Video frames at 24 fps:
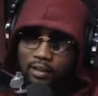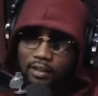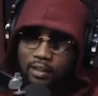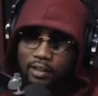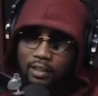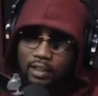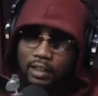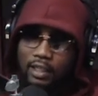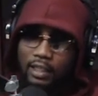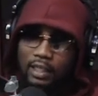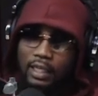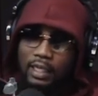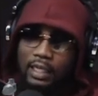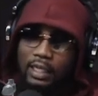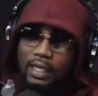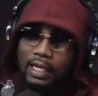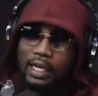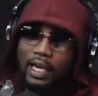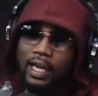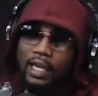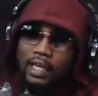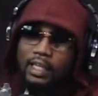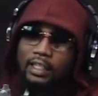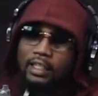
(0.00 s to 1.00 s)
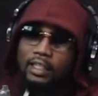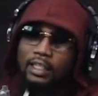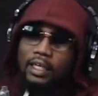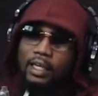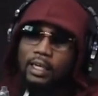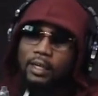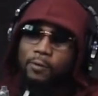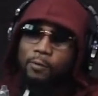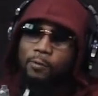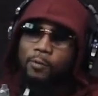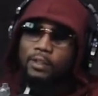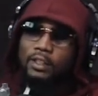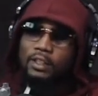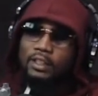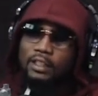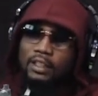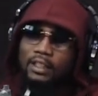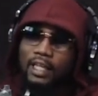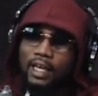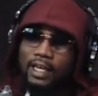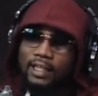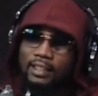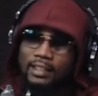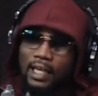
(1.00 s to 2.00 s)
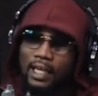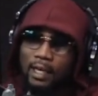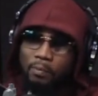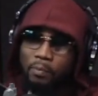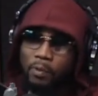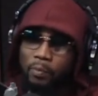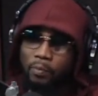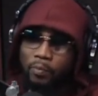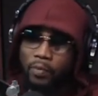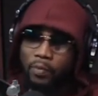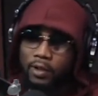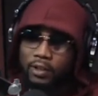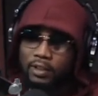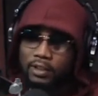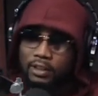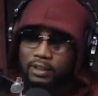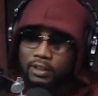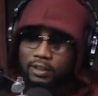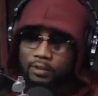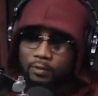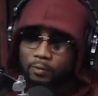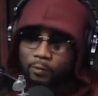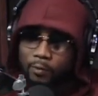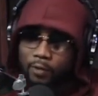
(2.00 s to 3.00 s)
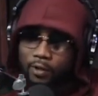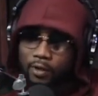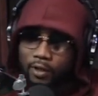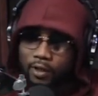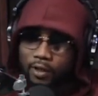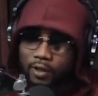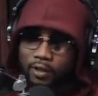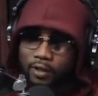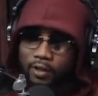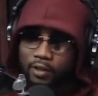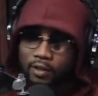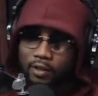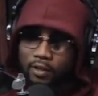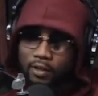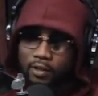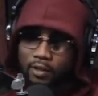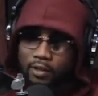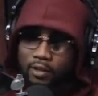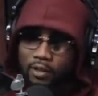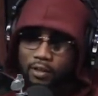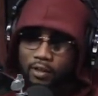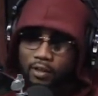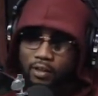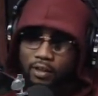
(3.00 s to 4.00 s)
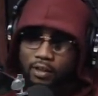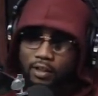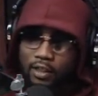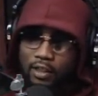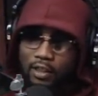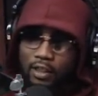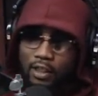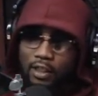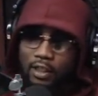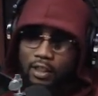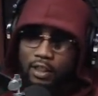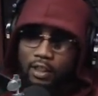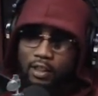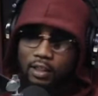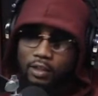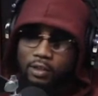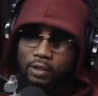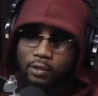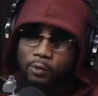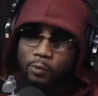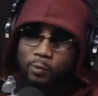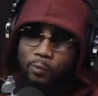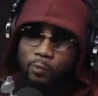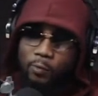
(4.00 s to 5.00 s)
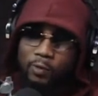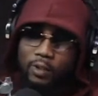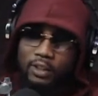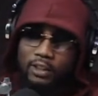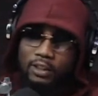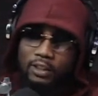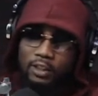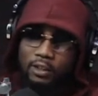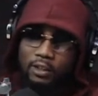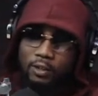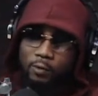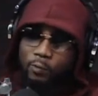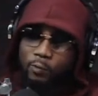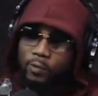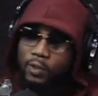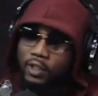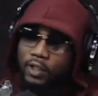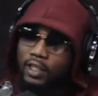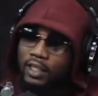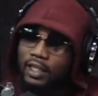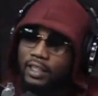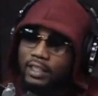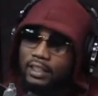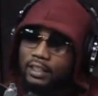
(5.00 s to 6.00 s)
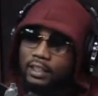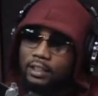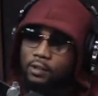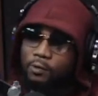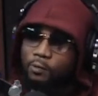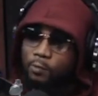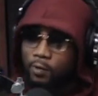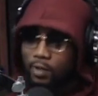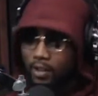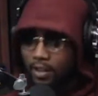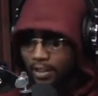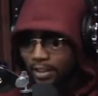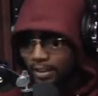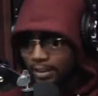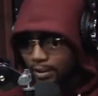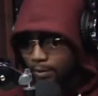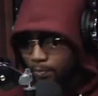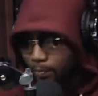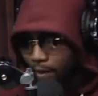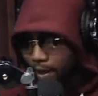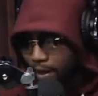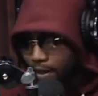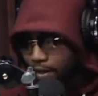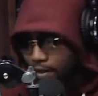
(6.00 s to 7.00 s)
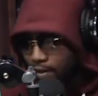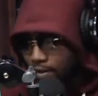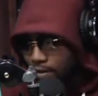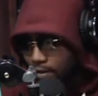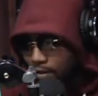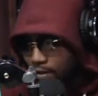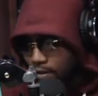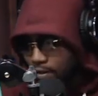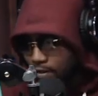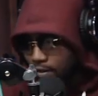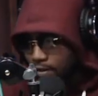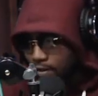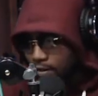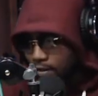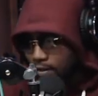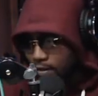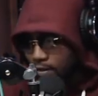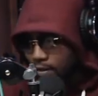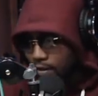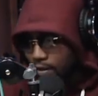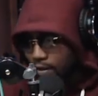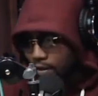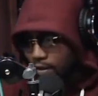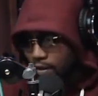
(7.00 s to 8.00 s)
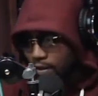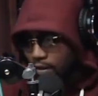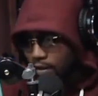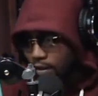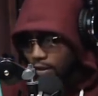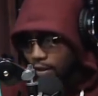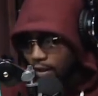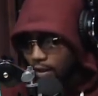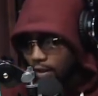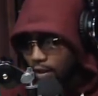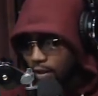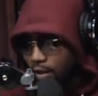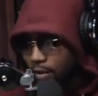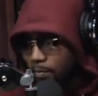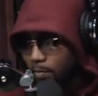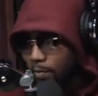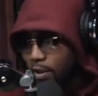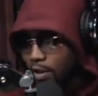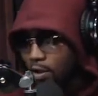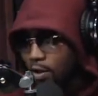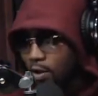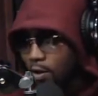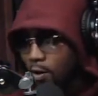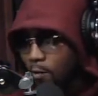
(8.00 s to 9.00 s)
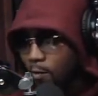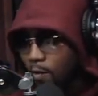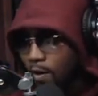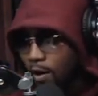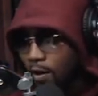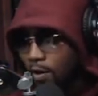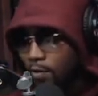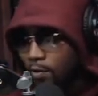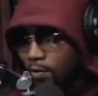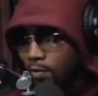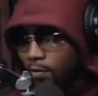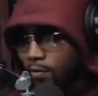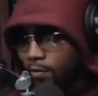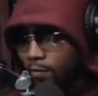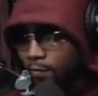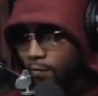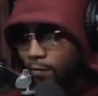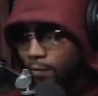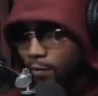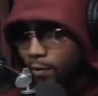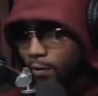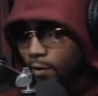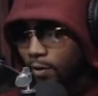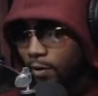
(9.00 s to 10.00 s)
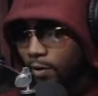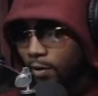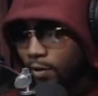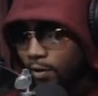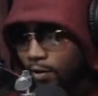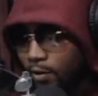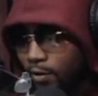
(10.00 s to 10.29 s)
he wasn't that type of person where you wouldn't expect him to go out for,